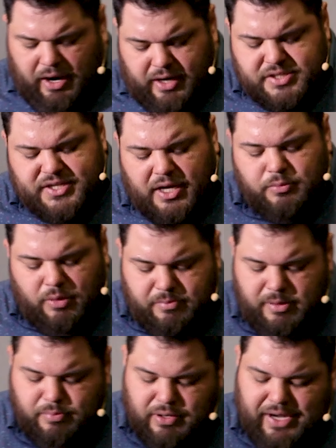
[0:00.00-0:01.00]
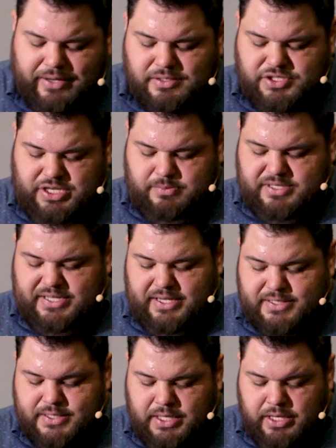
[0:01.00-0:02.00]
Our tongue will be bridled, James
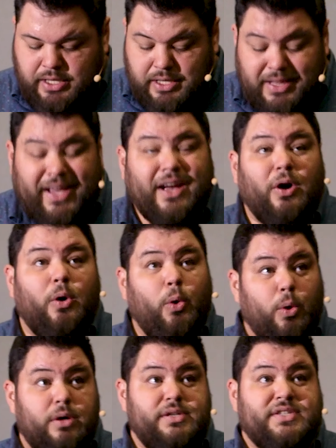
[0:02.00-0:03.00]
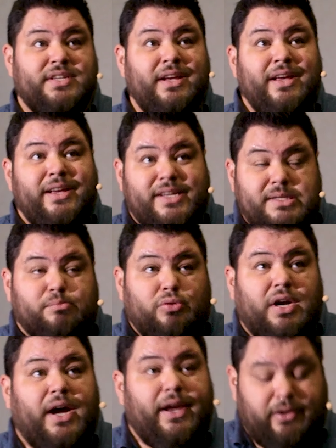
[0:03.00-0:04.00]
says, like a horse is
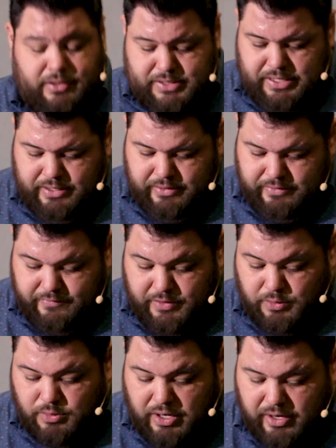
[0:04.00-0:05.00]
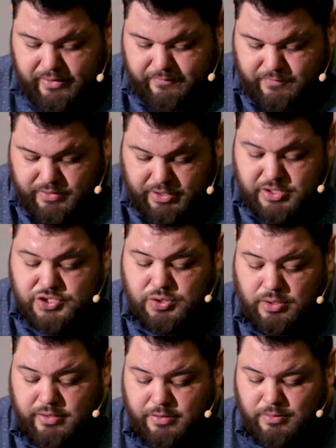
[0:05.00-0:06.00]
bridled for the, uh, for the
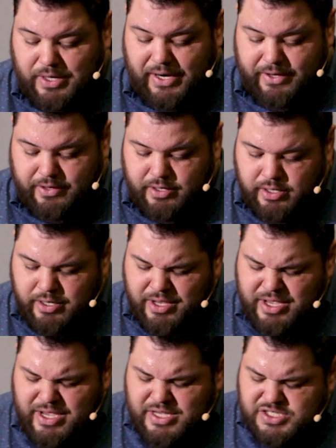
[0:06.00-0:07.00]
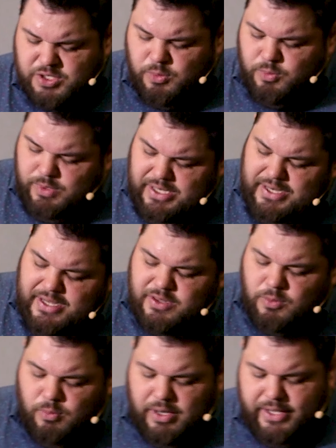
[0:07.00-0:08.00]
control of the rider. So we need
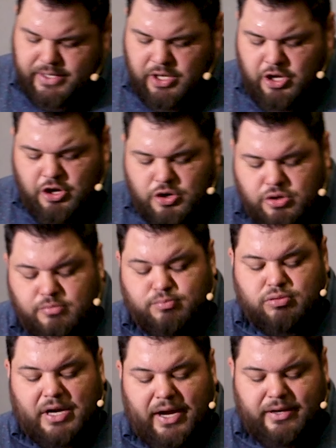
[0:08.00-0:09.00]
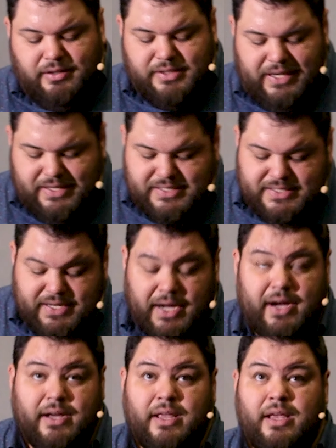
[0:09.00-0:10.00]
the one who bridled his
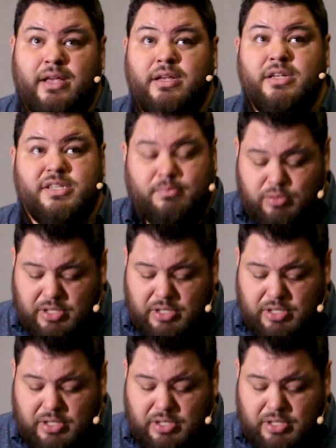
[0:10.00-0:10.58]
tongue to